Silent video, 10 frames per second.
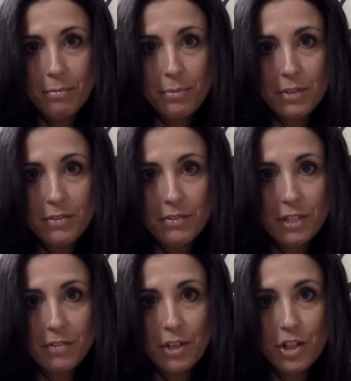
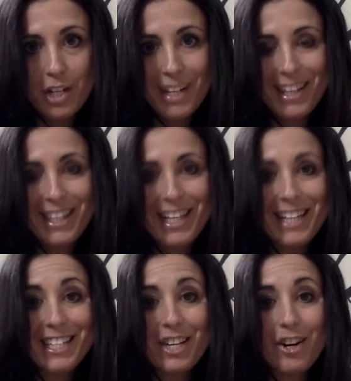dysfunction and they think
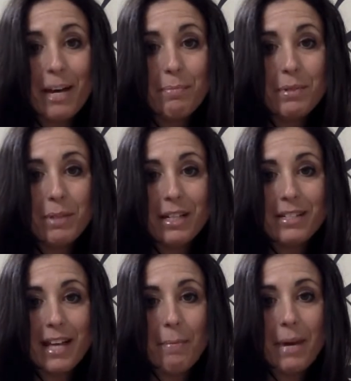it's their hips
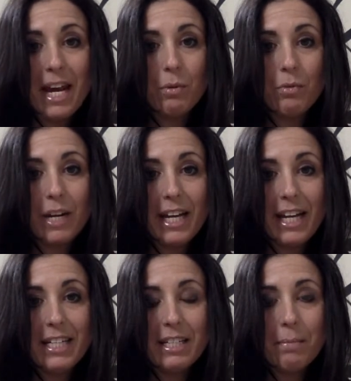because that pain will radiate
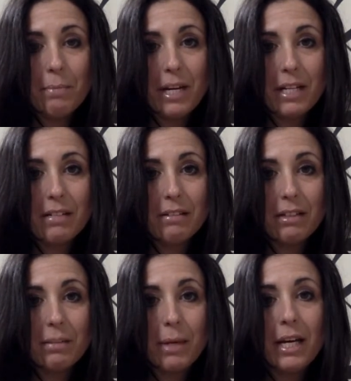into the buttocks a
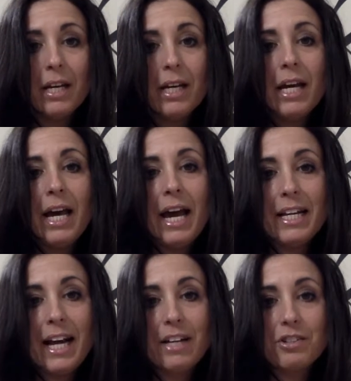little bit, and
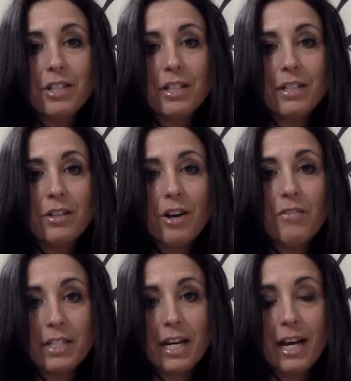it actually
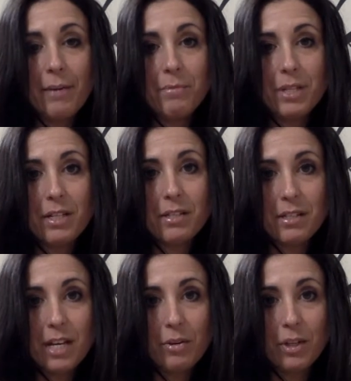oftentimes is a
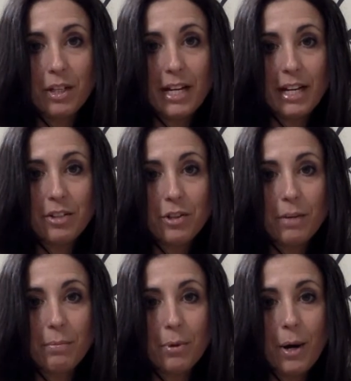sacroiliac
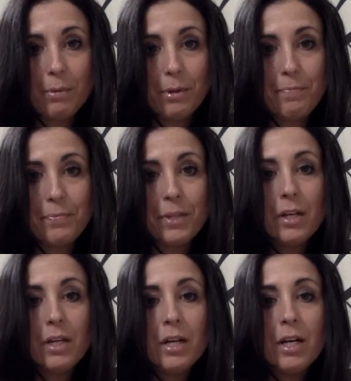joint problem.
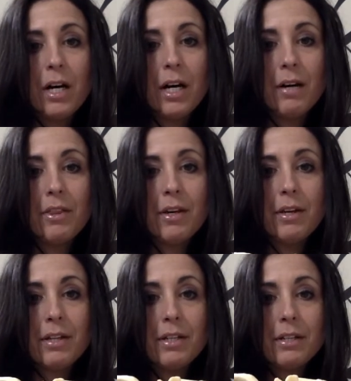
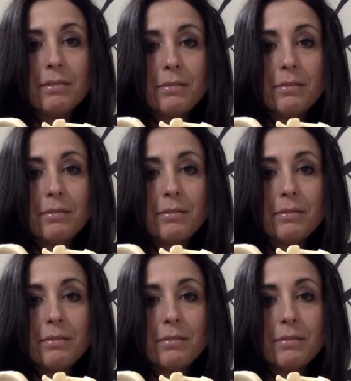The